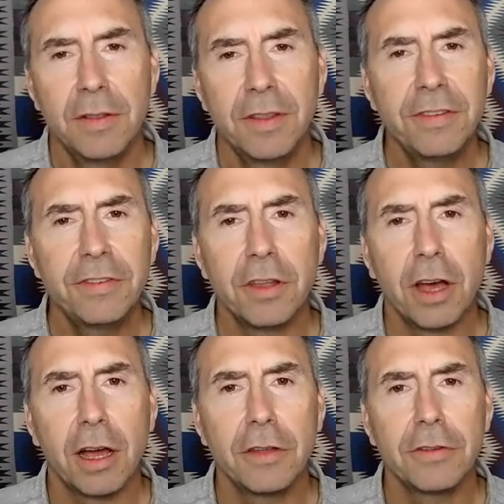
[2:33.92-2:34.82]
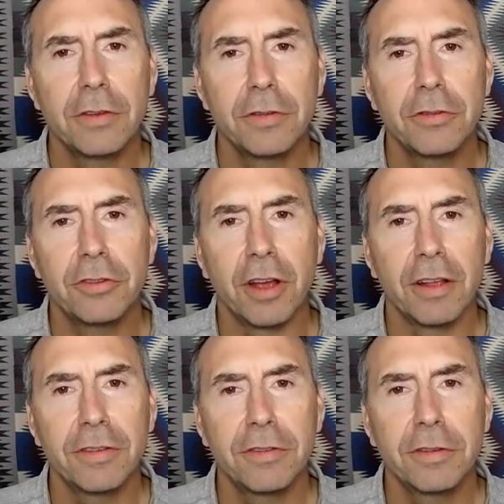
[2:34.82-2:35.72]
this is not
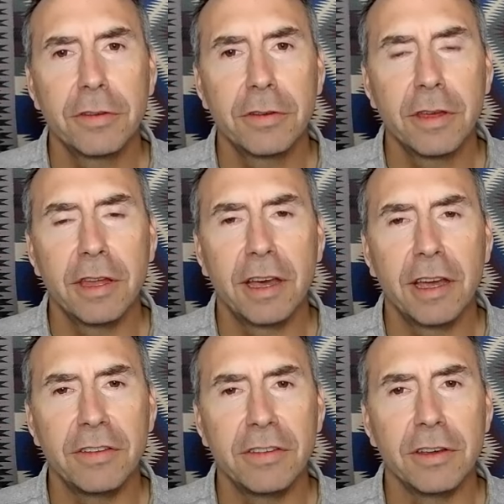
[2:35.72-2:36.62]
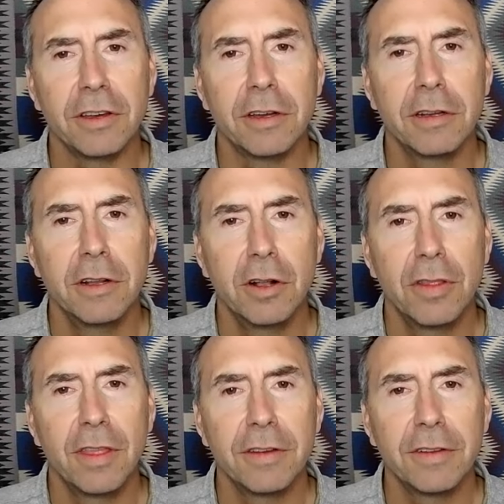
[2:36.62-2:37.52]
just an idea
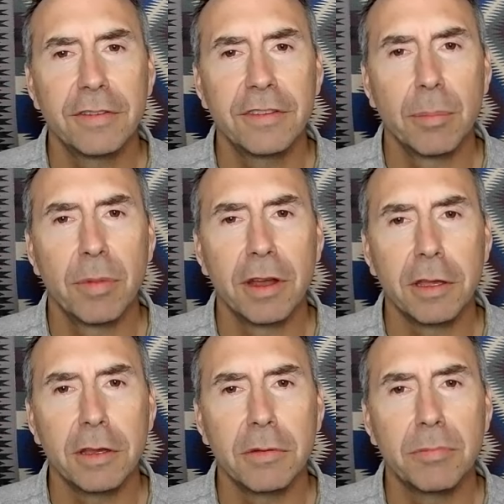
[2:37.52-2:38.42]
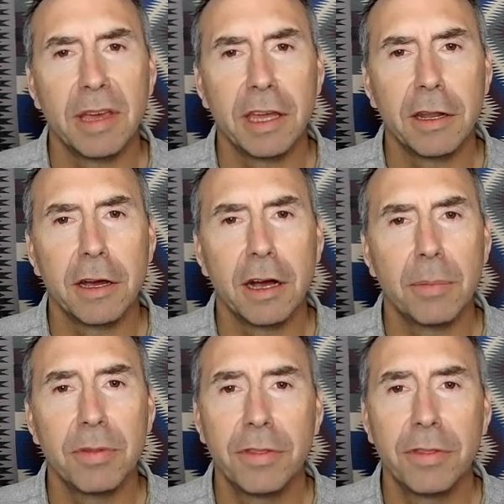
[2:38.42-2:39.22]
that somebody made up.